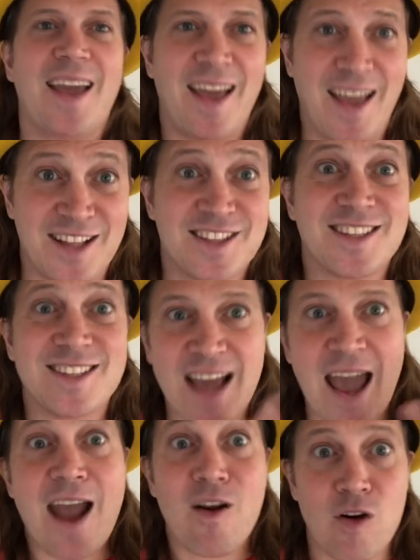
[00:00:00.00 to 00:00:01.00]
It's
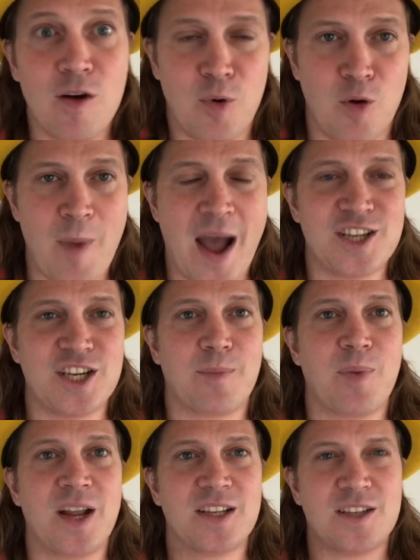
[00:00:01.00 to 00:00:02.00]
terrible
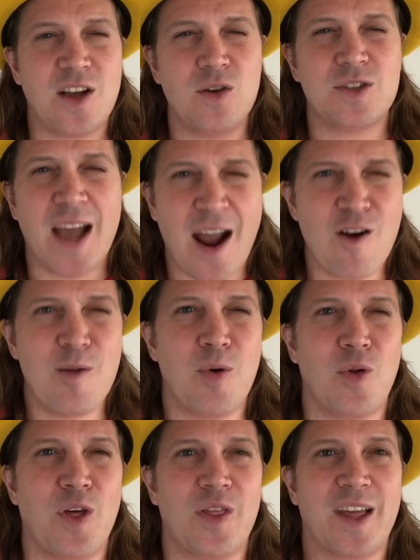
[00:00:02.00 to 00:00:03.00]
magic, but it's so
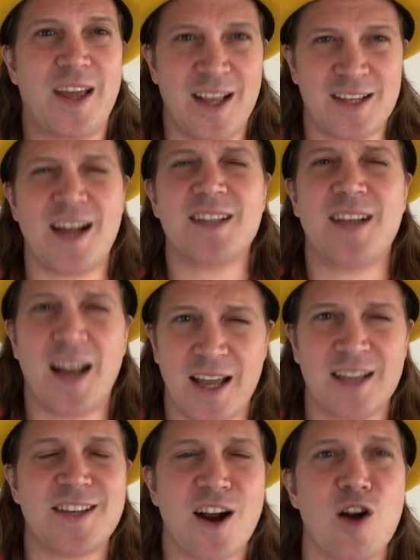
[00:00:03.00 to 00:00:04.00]
terrible that the kids, it's like
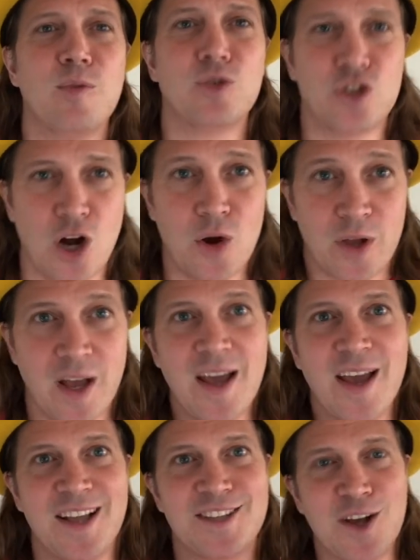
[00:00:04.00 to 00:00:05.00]
telling a terrible joke.
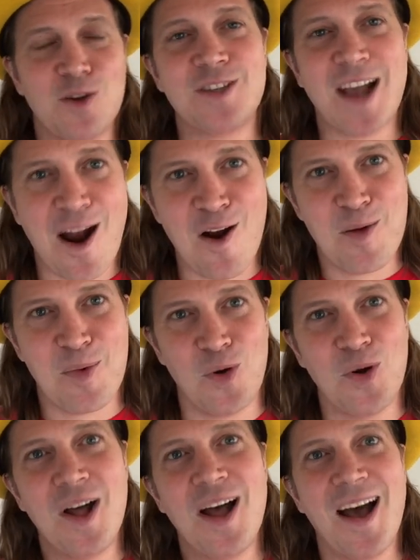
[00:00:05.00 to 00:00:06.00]
It's so
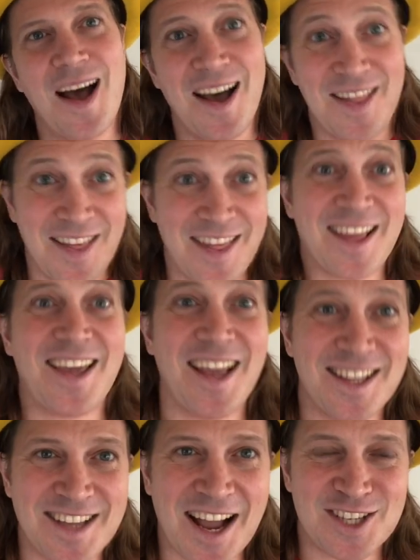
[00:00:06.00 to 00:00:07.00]
terrible that the
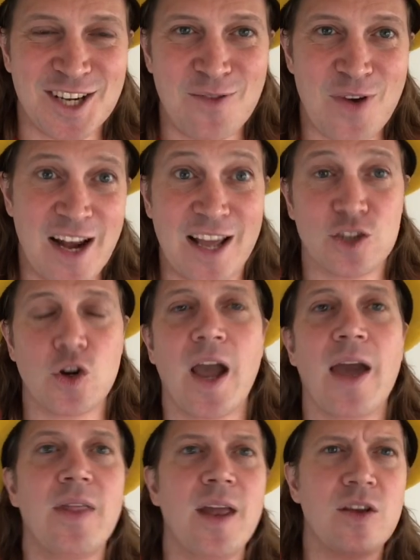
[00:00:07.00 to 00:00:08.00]
kids actually really enjoy
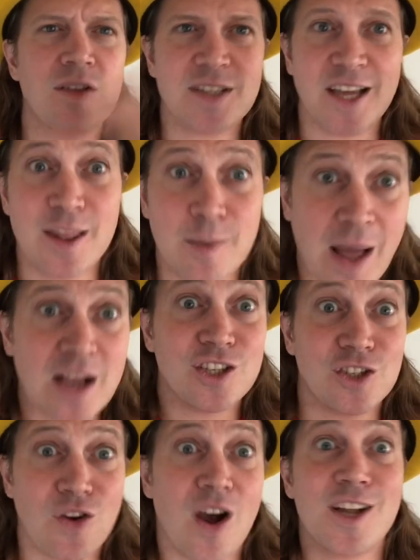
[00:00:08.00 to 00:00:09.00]
it. And then you see them
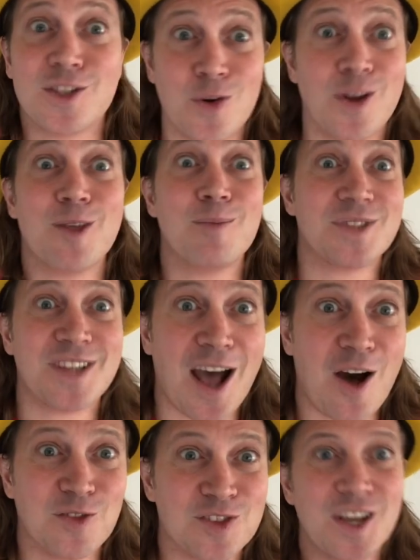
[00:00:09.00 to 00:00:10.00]
actually trying to do it
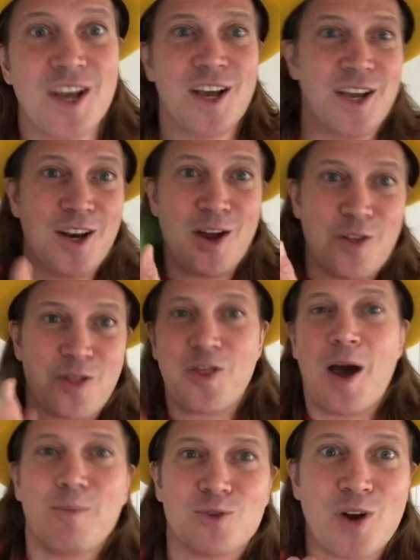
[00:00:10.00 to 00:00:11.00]
themselves, you know, the
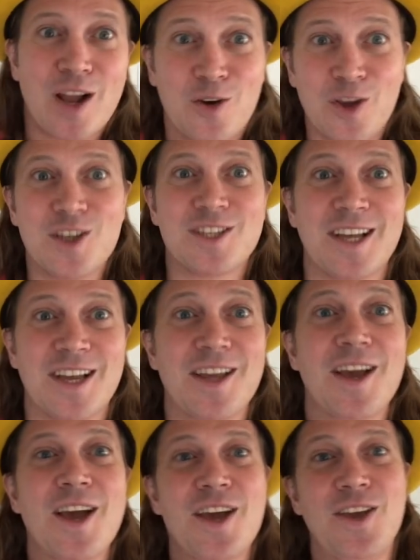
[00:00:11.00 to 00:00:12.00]
thumb trick, or you
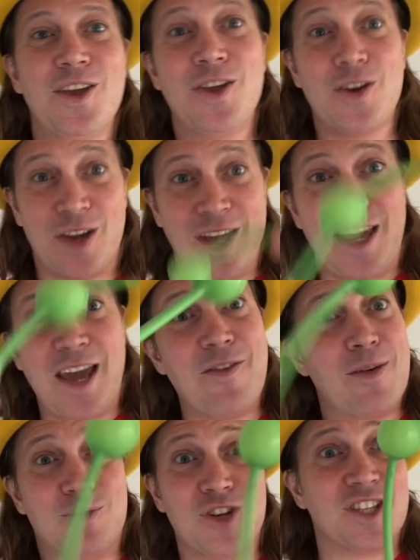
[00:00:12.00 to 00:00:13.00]
see, you can give
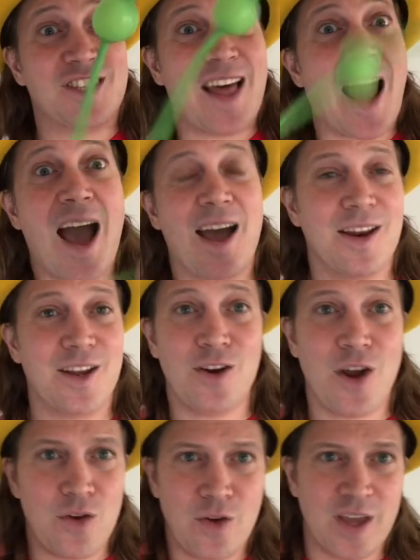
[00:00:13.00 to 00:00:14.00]
them just that, you
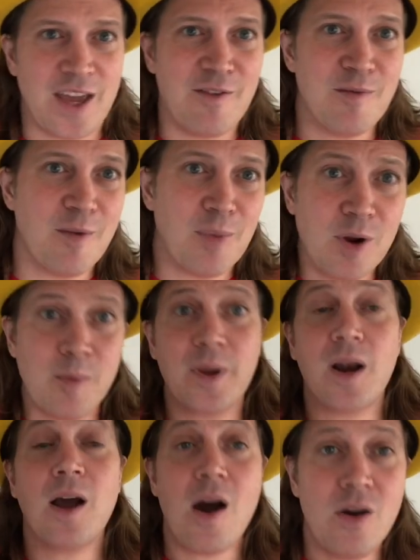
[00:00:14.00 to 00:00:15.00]
know, you can give them a balloon and be
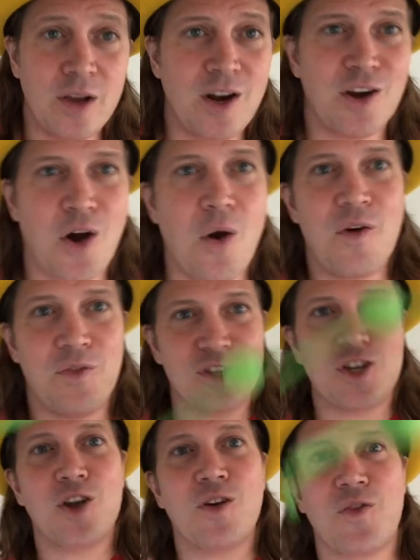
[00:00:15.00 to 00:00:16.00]
like, oh, you know, go off and
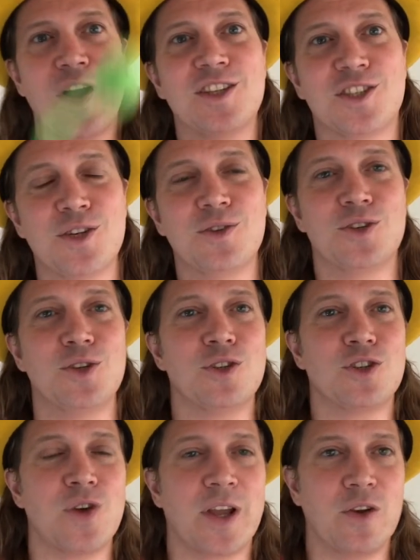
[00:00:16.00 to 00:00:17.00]
show your friends, do
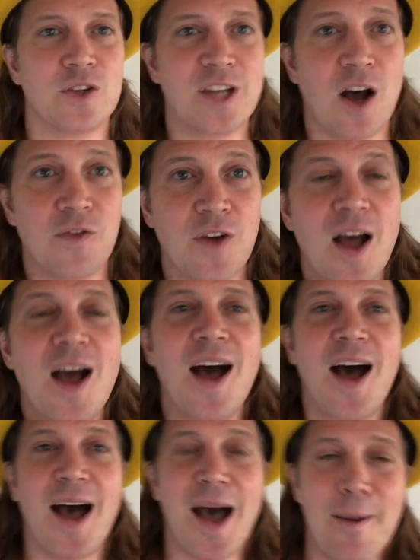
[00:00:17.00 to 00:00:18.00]
the trick yourself.
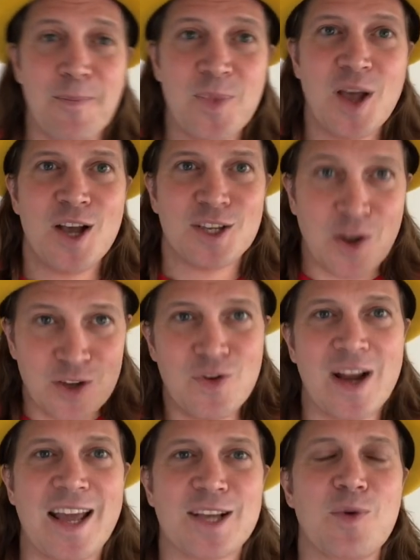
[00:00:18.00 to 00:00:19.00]
So it
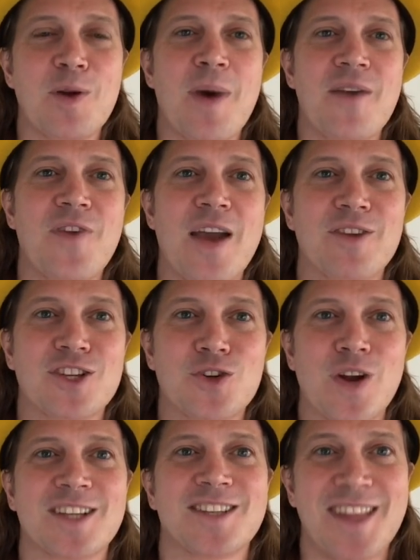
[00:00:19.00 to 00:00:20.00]
really is one of my favorite
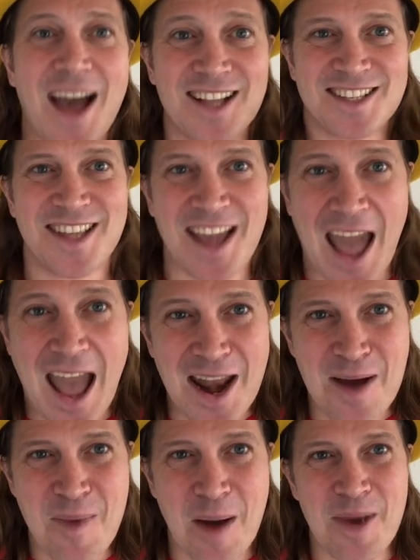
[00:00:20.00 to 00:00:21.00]
tricks. That's the
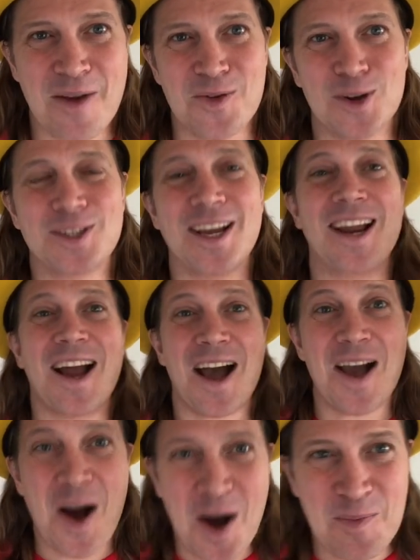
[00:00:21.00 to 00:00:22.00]
edamame routine.
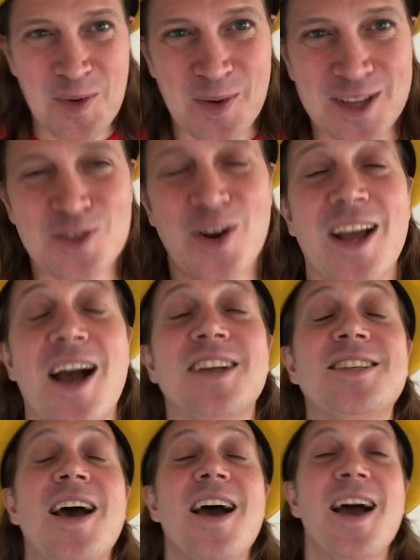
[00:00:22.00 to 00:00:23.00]
I hope you enjoyed it, guys.